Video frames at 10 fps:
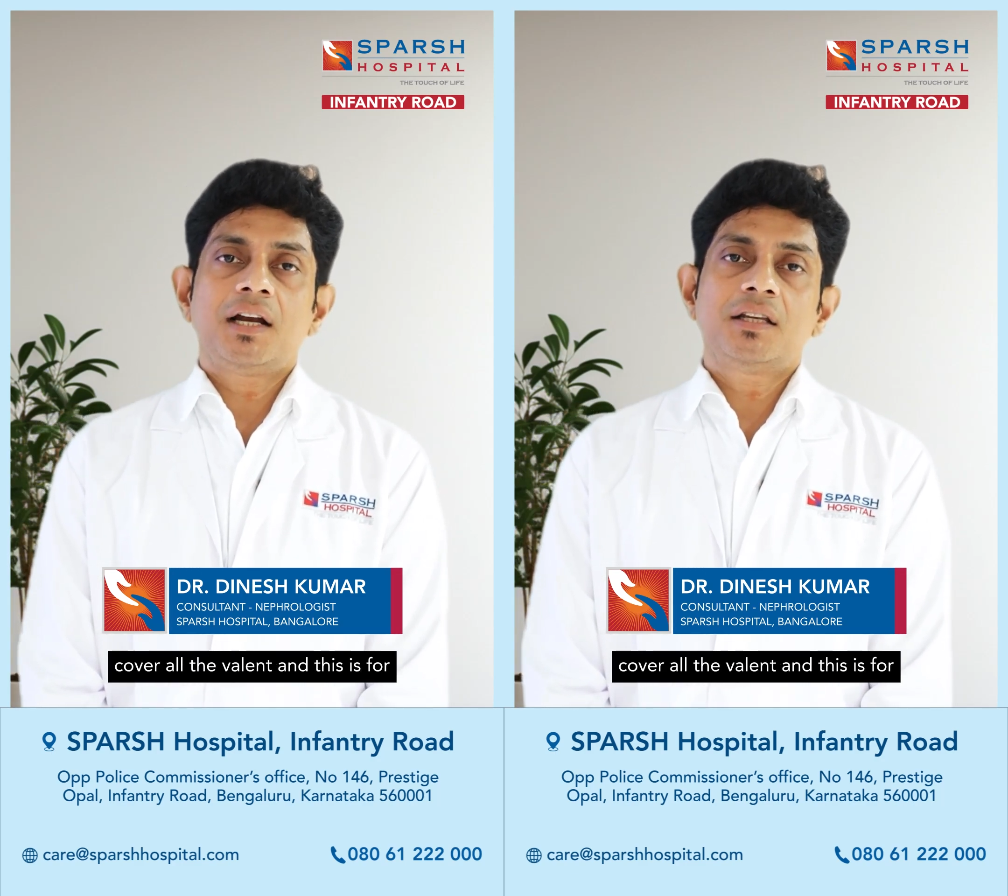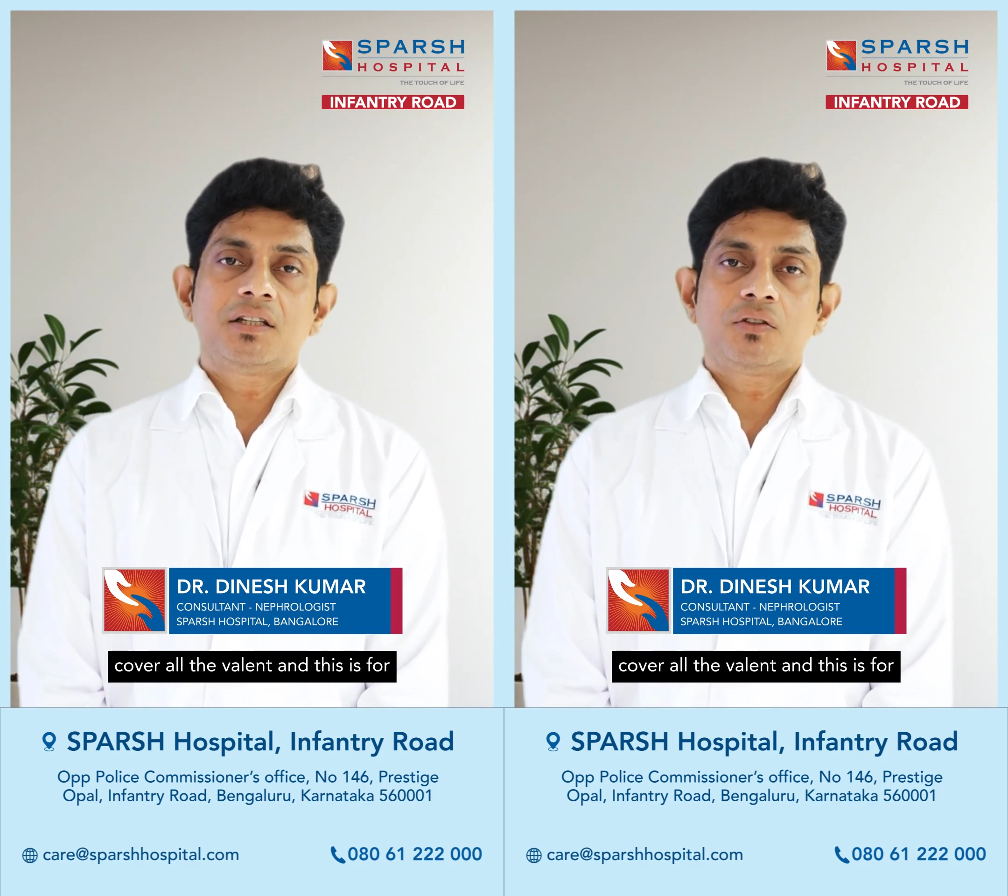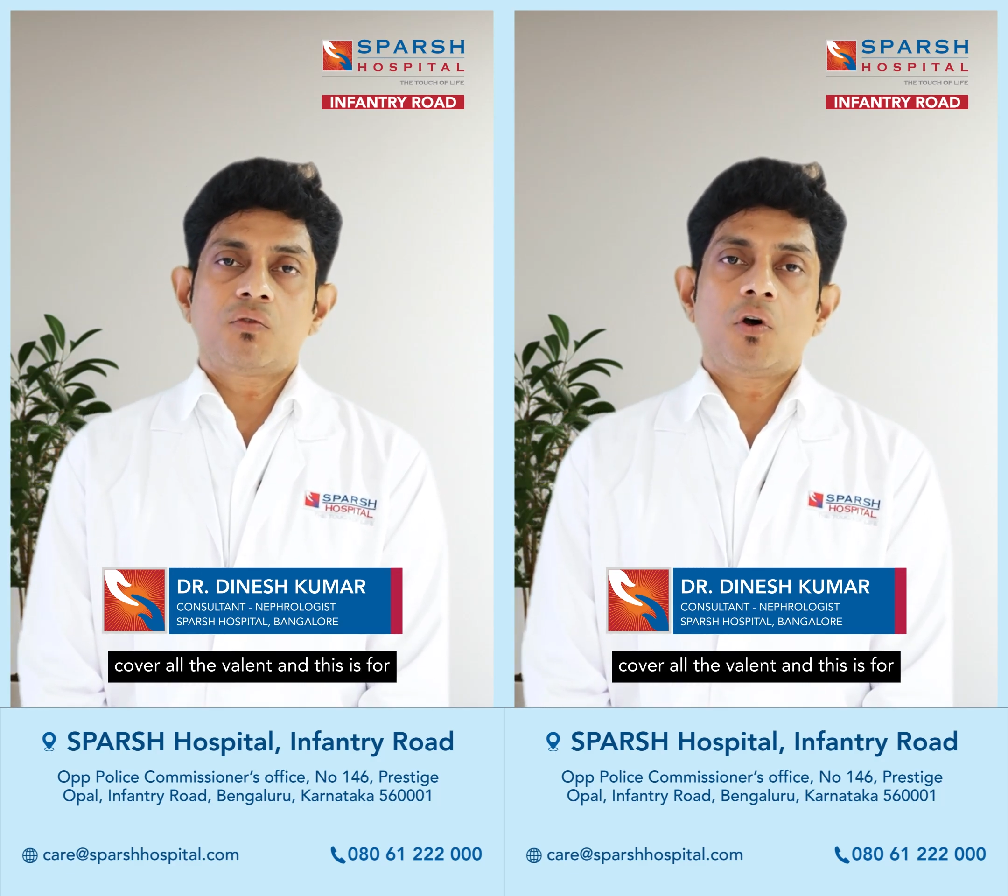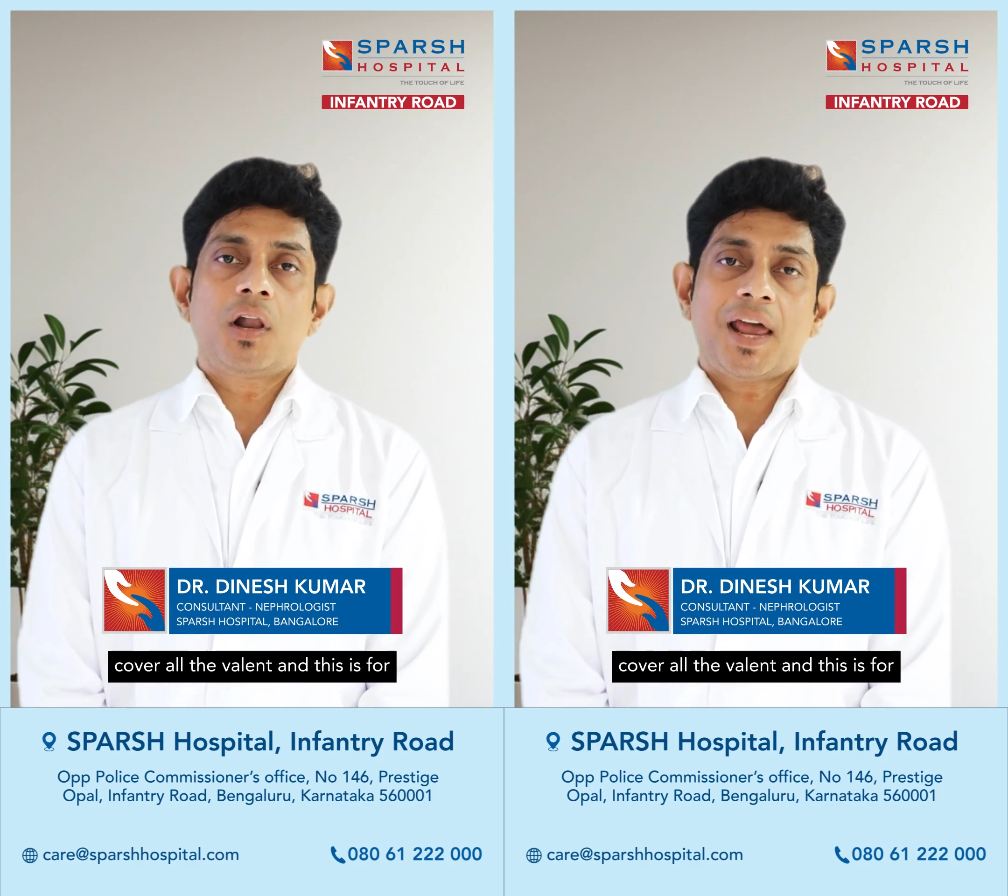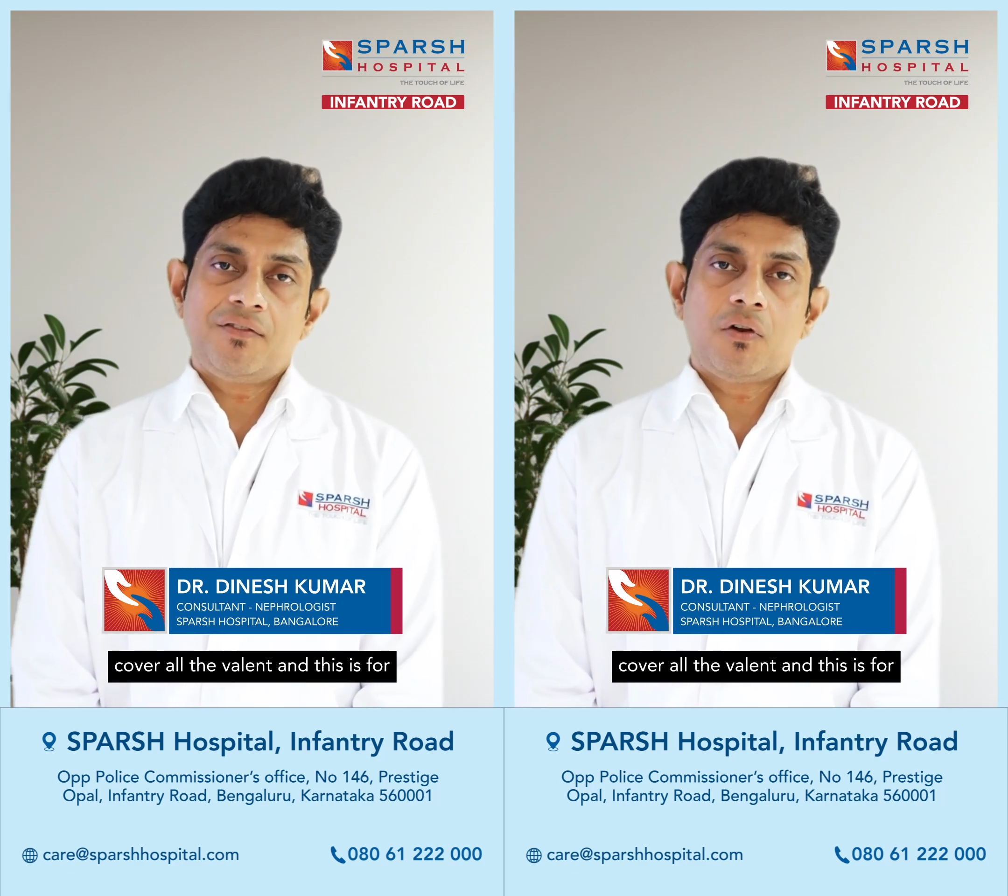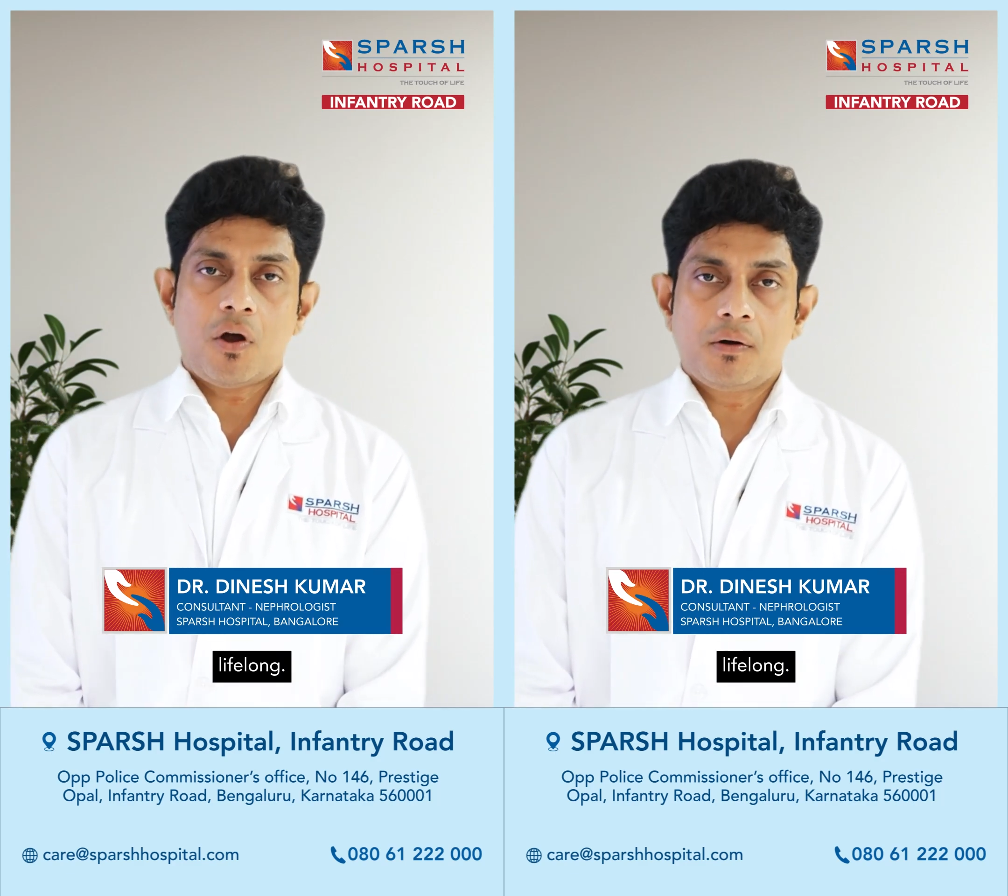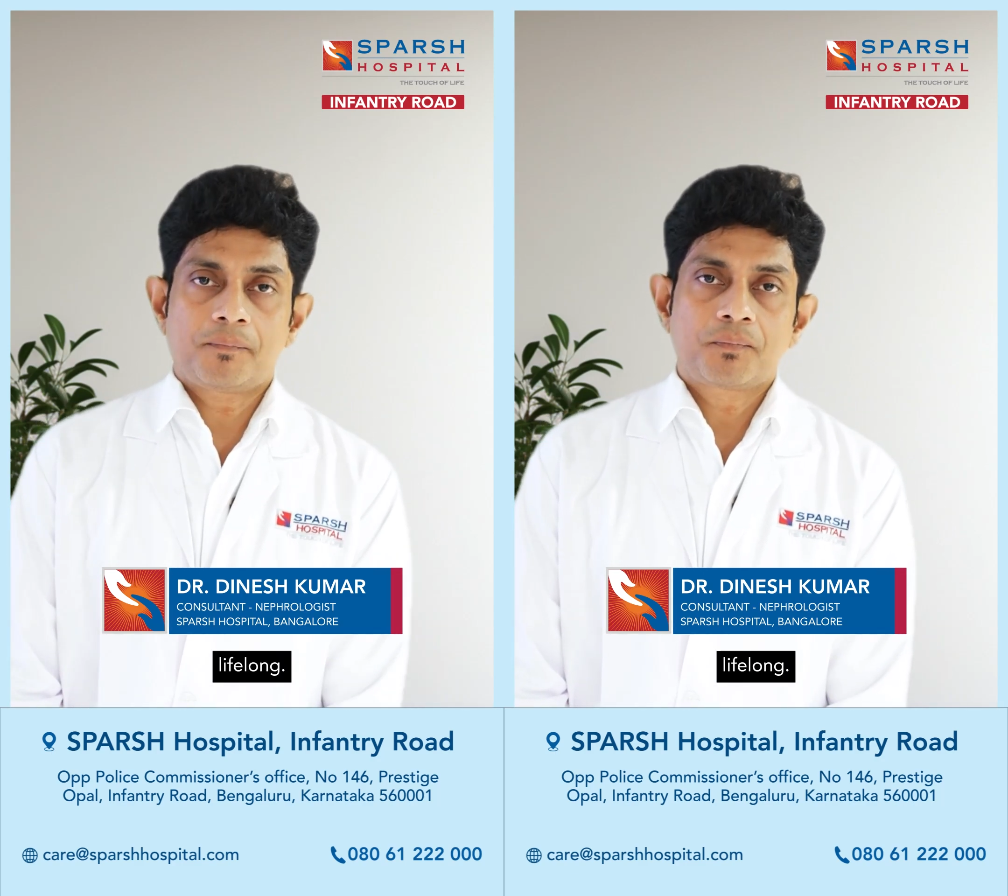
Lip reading: and this is for lifelong.